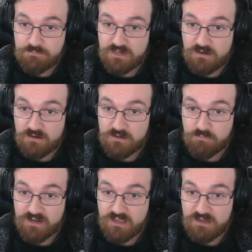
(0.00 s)
particularly
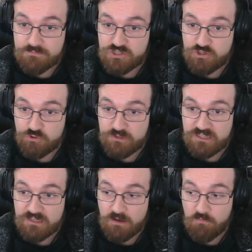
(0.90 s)
when it comes to
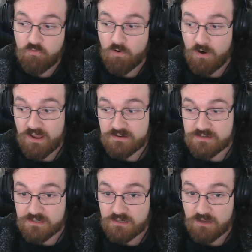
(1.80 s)
the
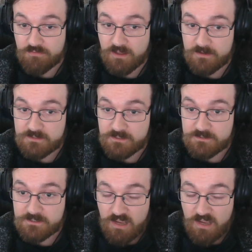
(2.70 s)
variety of the content.